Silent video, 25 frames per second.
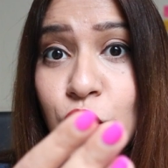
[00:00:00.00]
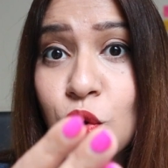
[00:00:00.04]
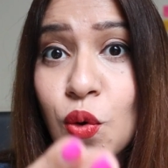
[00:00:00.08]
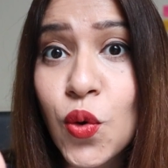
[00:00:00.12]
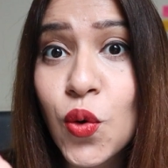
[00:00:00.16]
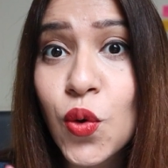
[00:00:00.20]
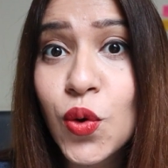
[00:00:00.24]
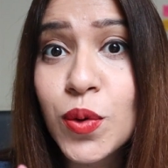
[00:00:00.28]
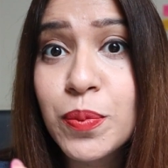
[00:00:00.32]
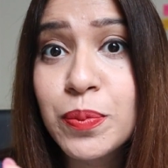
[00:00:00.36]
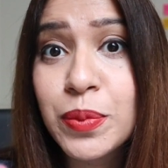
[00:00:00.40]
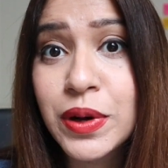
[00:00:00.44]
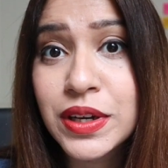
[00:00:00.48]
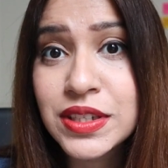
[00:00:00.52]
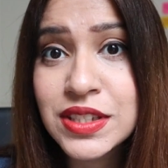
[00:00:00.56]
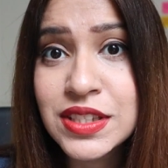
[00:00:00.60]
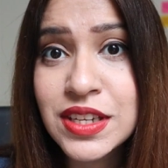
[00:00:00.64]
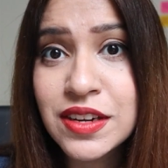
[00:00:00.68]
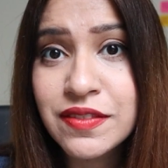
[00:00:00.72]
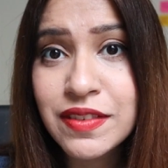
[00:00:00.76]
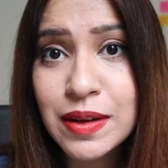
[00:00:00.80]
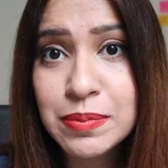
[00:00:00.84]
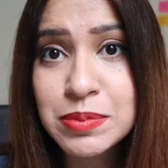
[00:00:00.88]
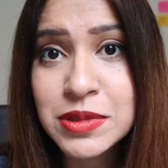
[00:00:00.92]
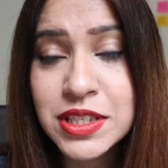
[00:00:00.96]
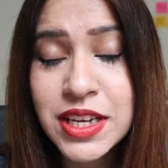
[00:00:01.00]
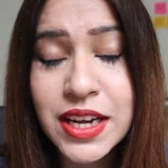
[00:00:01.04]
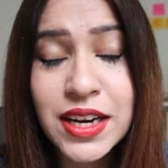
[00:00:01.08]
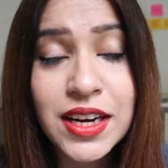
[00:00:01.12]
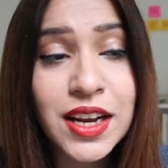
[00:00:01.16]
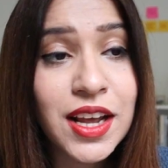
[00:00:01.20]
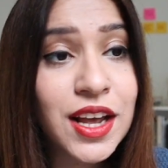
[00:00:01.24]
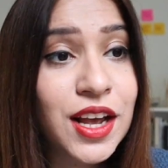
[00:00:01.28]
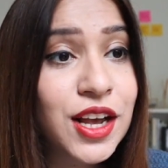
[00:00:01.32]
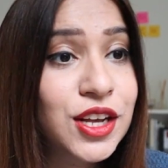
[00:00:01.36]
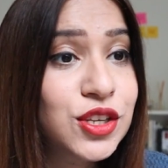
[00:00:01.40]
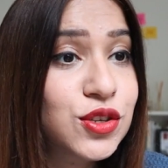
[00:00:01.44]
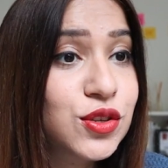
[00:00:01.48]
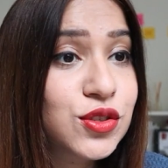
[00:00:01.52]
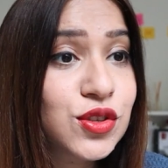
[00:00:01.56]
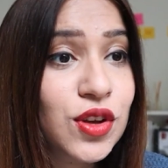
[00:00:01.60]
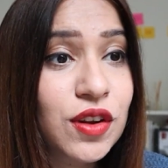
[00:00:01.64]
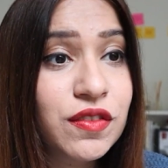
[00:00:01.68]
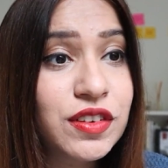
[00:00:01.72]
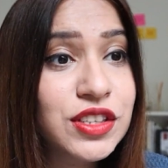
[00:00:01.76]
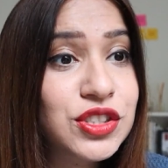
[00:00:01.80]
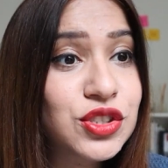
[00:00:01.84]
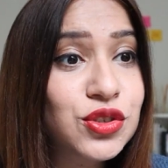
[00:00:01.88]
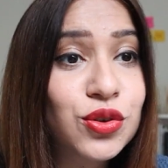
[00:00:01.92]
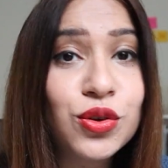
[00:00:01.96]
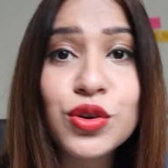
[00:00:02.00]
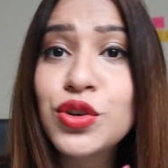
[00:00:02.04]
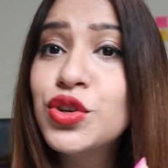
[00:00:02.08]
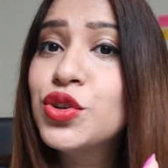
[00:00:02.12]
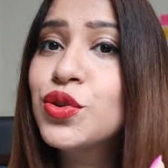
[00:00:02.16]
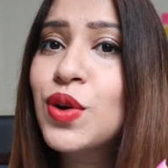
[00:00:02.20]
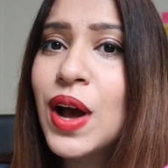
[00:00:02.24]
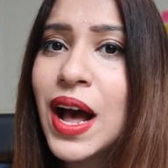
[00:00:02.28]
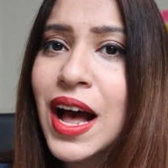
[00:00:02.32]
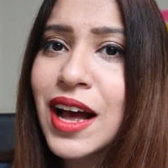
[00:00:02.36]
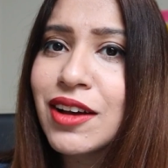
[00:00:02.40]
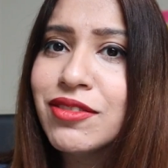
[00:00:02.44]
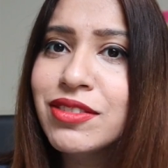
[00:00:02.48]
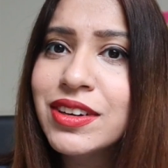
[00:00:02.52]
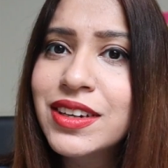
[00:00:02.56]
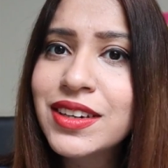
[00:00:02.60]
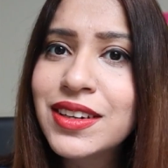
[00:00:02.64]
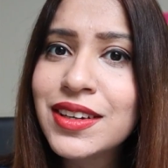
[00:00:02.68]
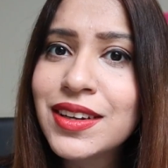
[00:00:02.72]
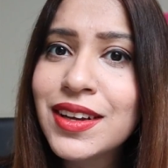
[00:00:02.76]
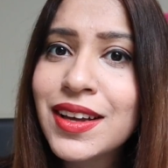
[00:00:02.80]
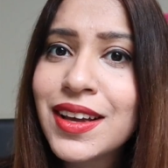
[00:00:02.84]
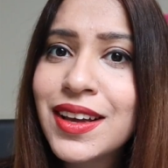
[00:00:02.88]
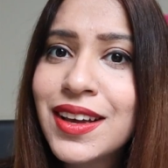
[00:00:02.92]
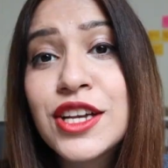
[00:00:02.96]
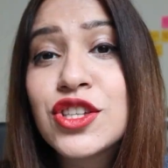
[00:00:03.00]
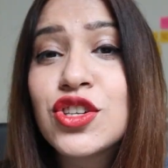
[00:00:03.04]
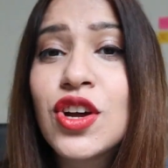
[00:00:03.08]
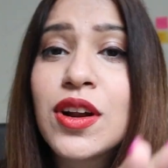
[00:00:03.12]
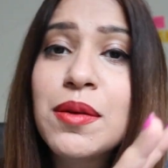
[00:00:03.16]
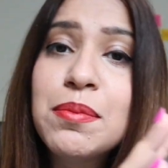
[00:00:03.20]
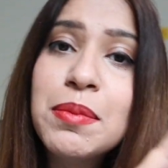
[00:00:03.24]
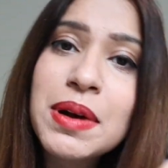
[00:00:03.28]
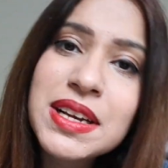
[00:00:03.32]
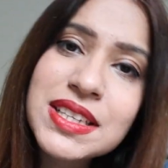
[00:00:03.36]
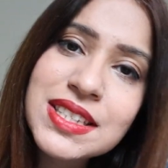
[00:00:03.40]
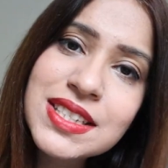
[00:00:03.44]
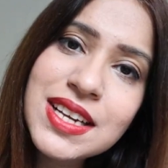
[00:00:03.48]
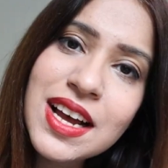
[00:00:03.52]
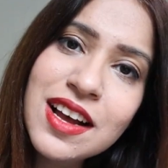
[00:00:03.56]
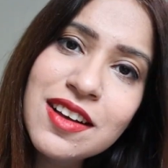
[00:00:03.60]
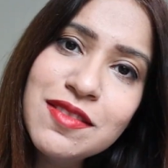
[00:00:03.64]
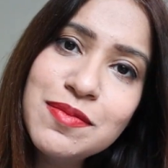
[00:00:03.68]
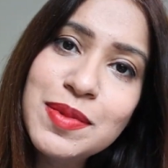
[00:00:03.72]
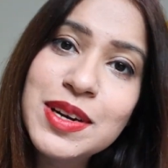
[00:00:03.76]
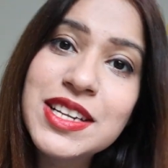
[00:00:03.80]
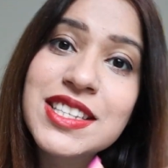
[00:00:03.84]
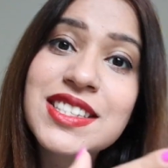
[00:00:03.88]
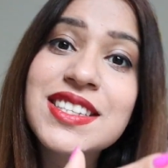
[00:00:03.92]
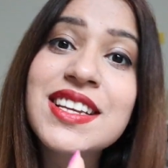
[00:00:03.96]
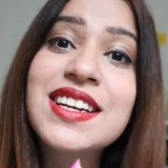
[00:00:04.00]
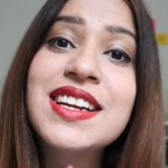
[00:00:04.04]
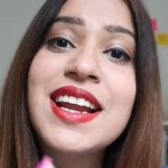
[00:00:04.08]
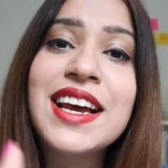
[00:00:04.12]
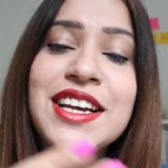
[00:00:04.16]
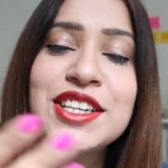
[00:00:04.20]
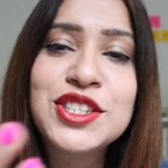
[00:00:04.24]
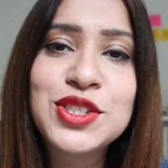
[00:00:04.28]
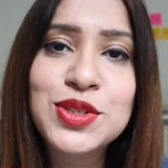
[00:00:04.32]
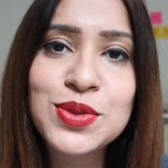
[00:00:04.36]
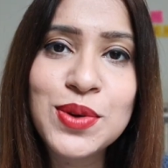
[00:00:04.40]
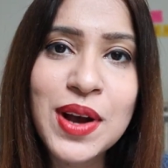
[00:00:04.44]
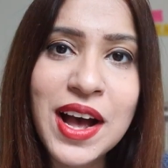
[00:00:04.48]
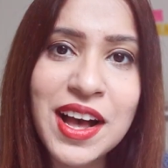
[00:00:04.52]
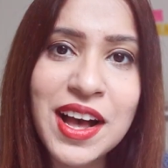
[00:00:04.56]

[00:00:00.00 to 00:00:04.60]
your own personal website. So it's always good to have it. It's not a must have, but it's a nice to